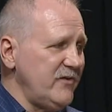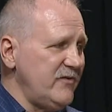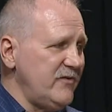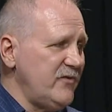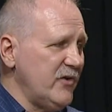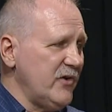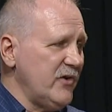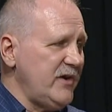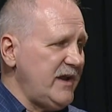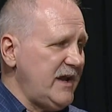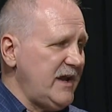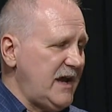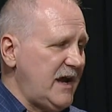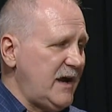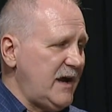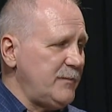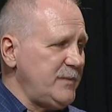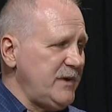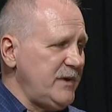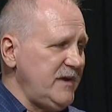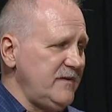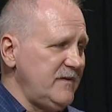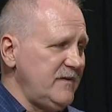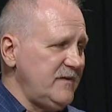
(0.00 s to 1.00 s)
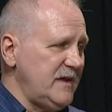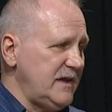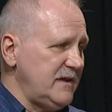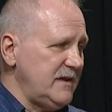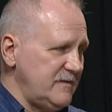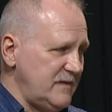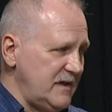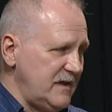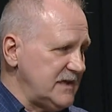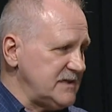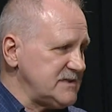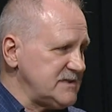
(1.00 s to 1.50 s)
very happy.
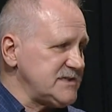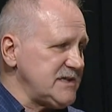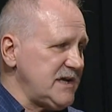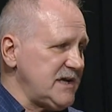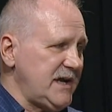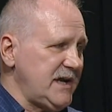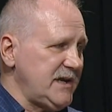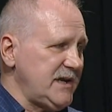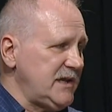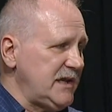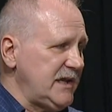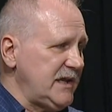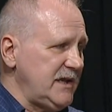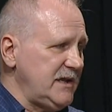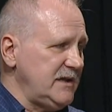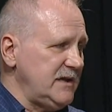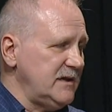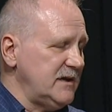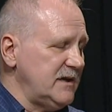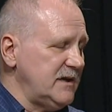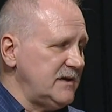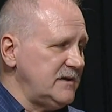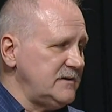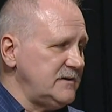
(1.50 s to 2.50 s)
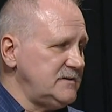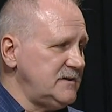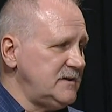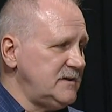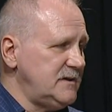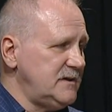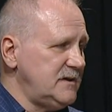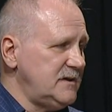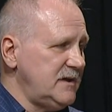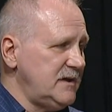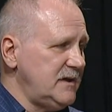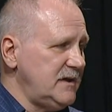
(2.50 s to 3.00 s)
I assigned
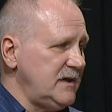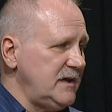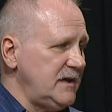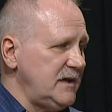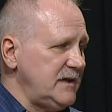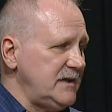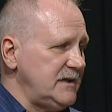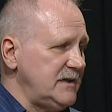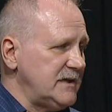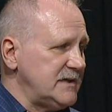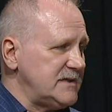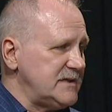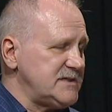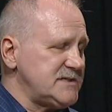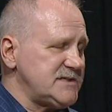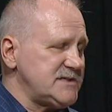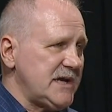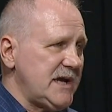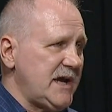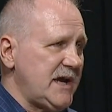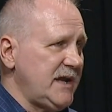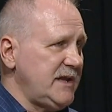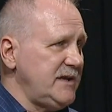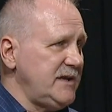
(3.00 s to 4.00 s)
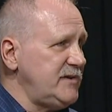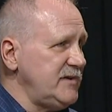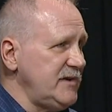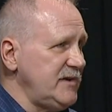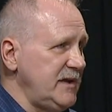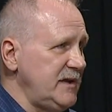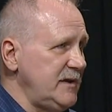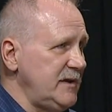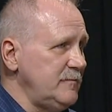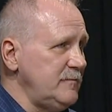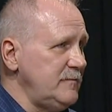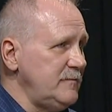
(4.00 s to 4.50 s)
a design
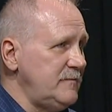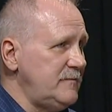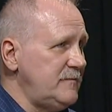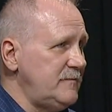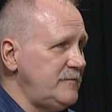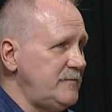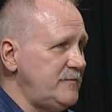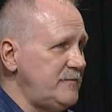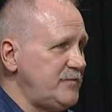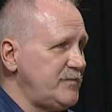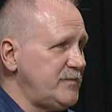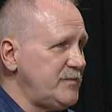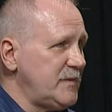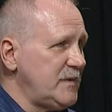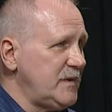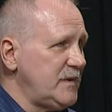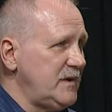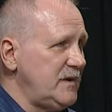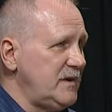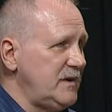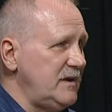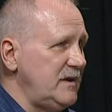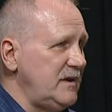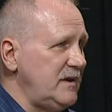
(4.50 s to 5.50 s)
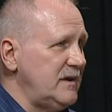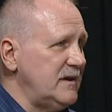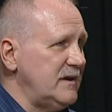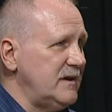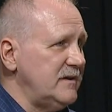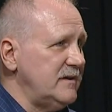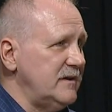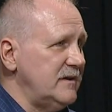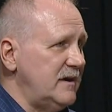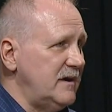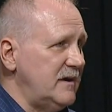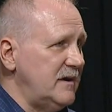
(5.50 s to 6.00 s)
team,
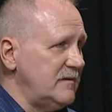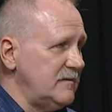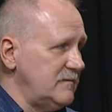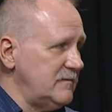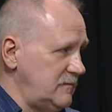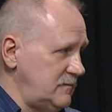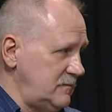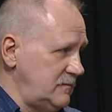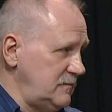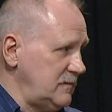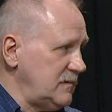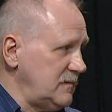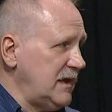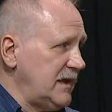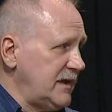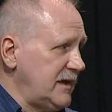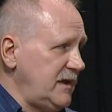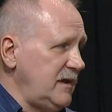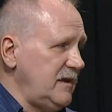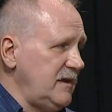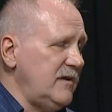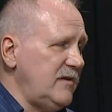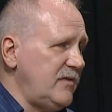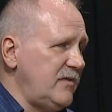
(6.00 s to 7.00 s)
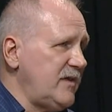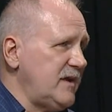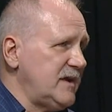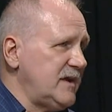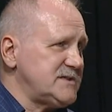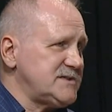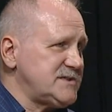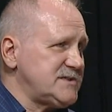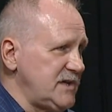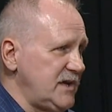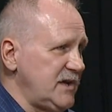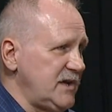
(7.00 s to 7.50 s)
and like Edith had
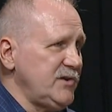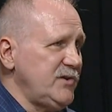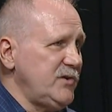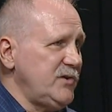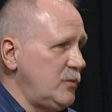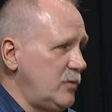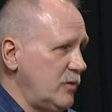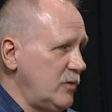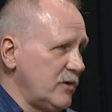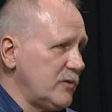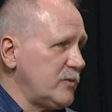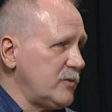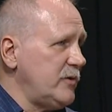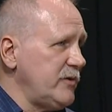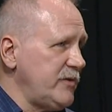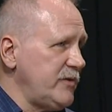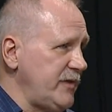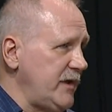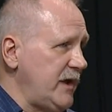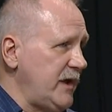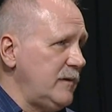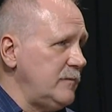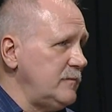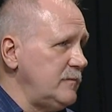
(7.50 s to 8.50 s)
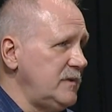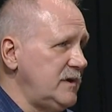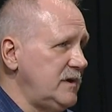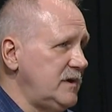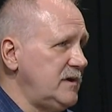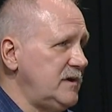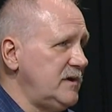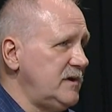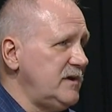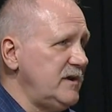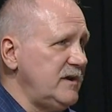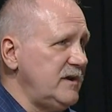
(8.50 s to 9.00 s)
said, you work with them.
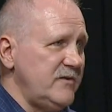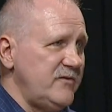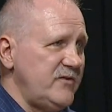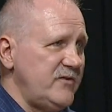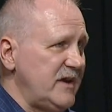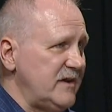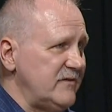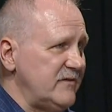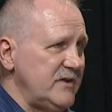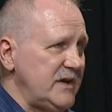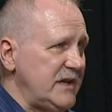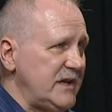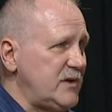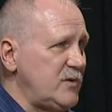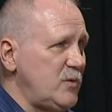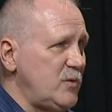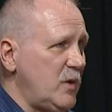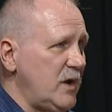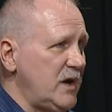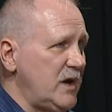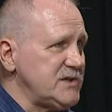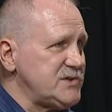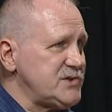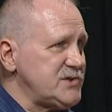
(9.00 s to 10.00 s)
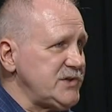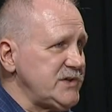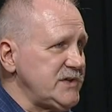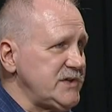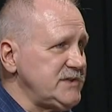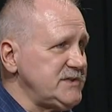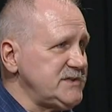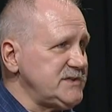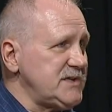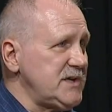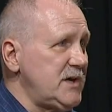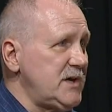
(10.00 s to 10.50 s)
If you have any
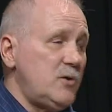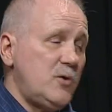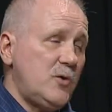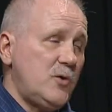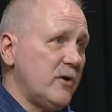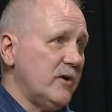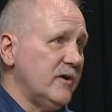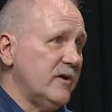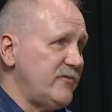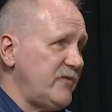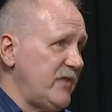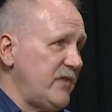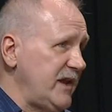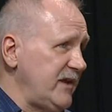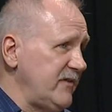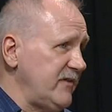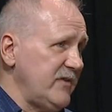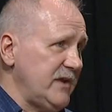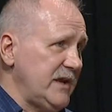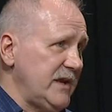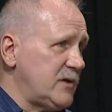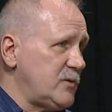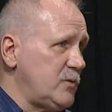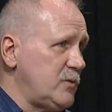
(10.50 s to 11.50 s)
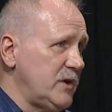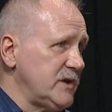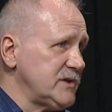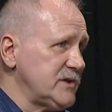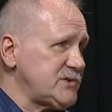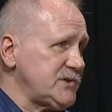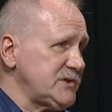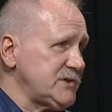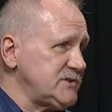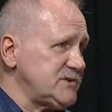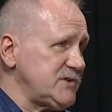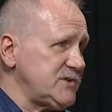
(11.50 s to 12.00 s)
questions, or if they have any
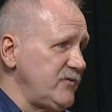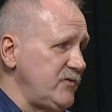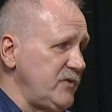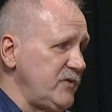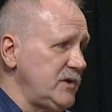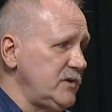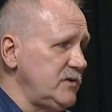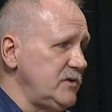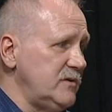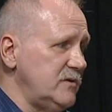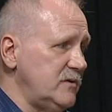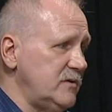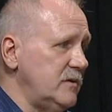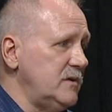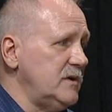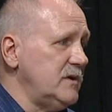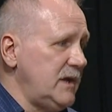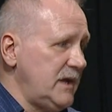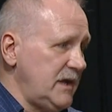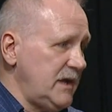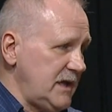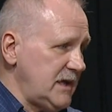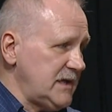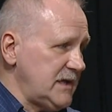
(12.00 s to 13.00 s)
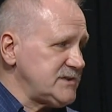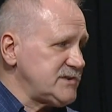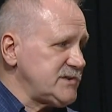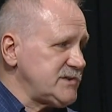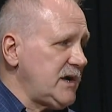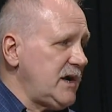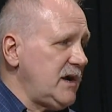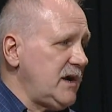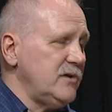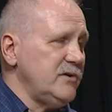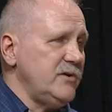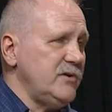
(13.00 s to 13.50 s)
questions of you as to
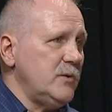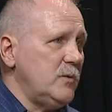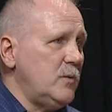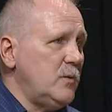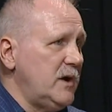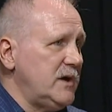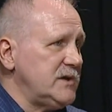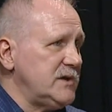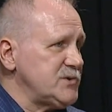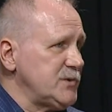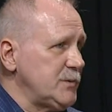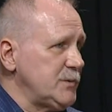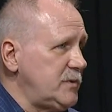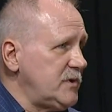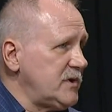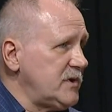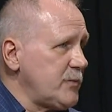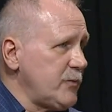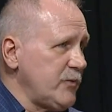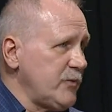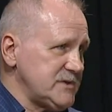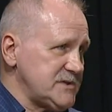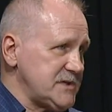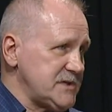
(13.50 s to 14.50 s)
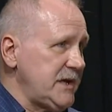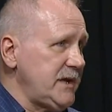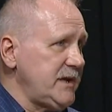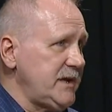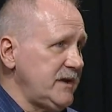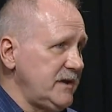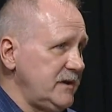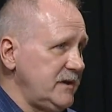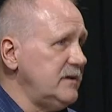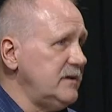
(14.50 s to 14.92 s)
how you want your book presented,